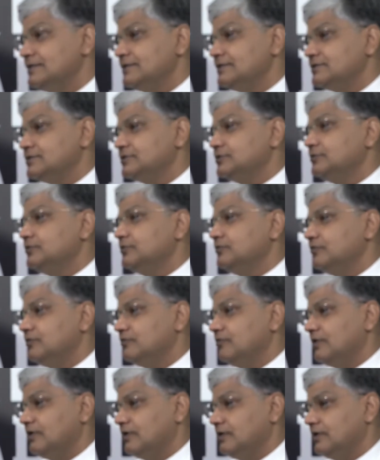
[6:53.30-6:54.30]
So,
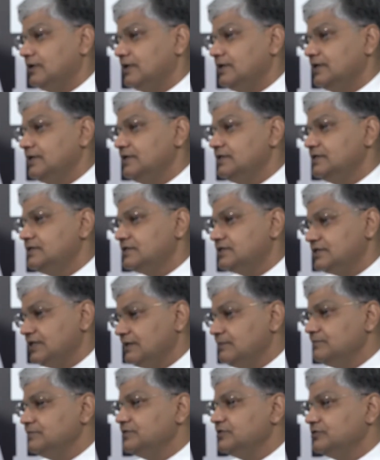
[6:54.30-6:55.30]
in
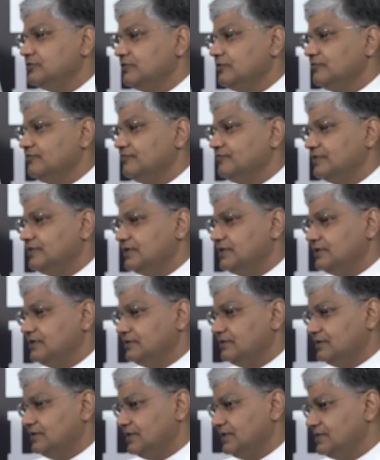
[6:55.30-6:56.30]
terms of
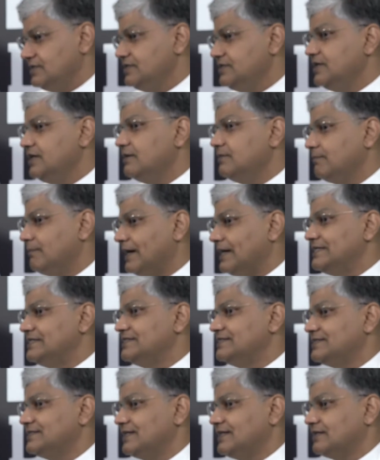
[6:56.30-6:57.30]
Indian
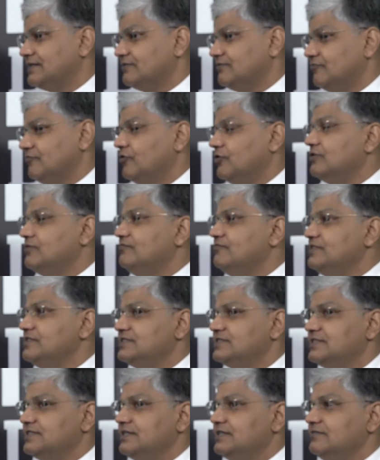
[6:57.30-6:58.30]
mindset, what we
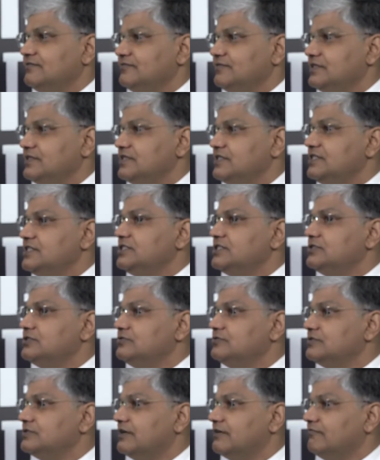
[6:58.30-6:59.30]
say, we need
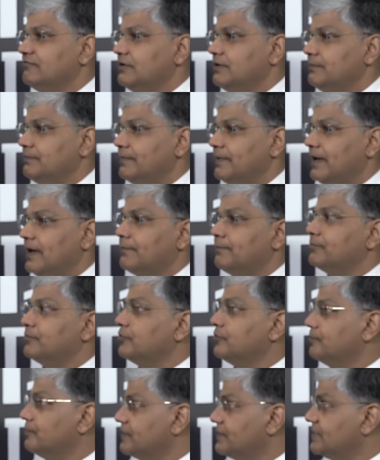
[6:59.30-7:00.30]
to develop
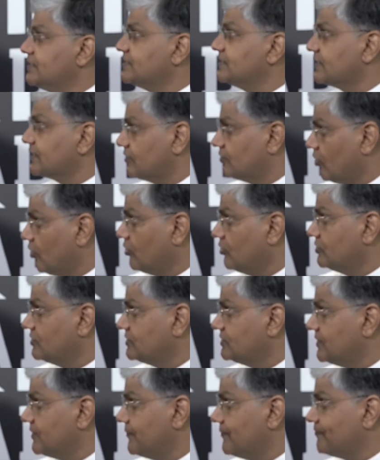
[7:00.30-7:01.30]
appropriate
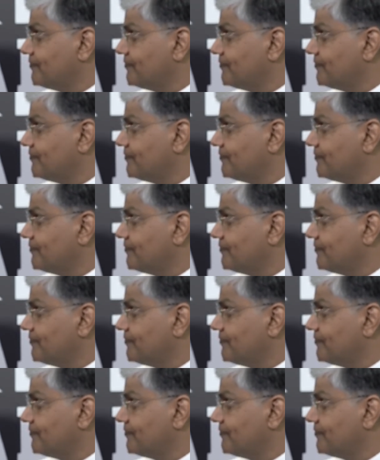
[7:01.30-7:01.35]
technology